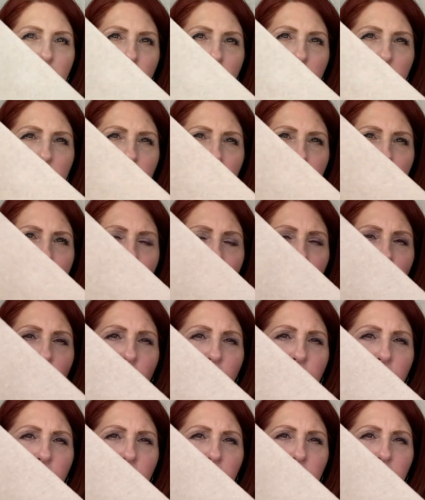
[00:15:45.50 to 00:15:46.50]
just a little
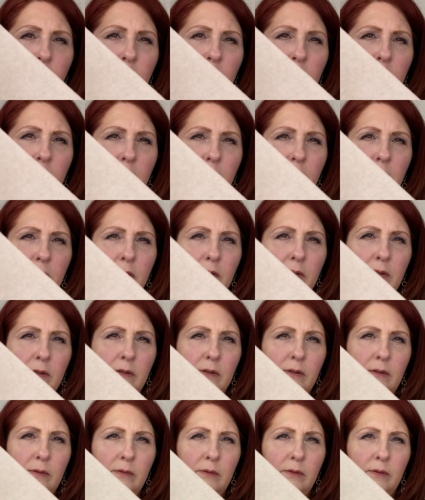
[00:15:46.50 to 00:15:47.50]
pearl
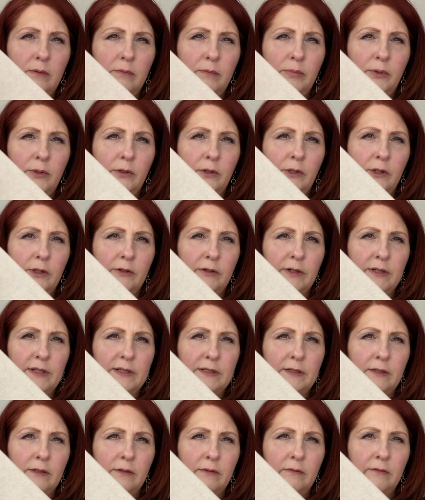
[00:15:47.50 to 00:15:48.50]
and
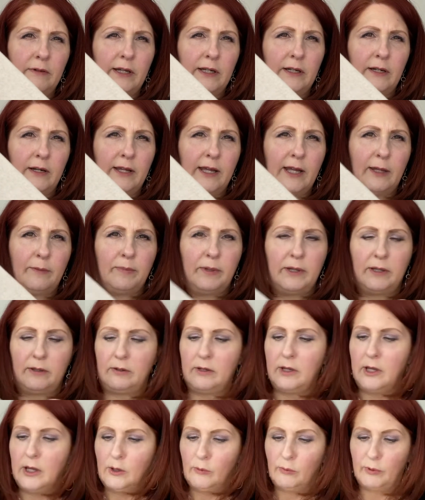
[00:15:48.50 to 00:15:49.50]
crystal right on a head
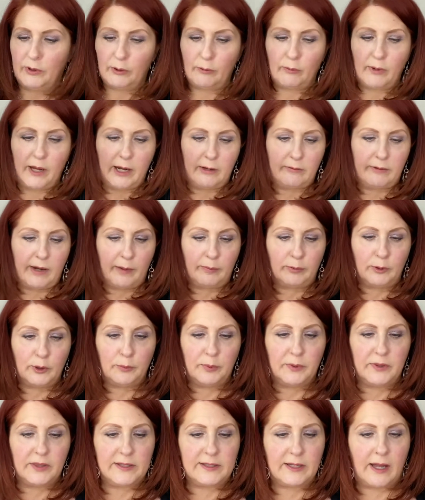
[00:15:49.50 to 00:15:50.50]
pin with a wire wrap loop
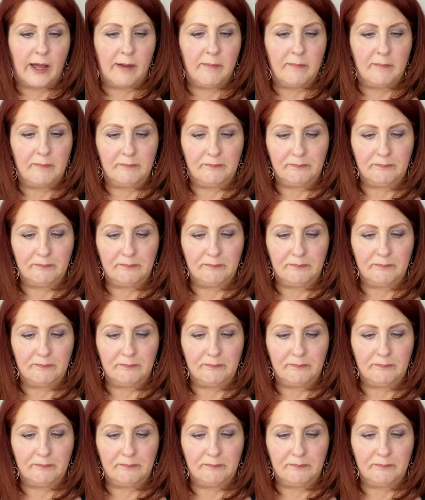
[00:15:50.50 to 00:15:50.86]
at the top.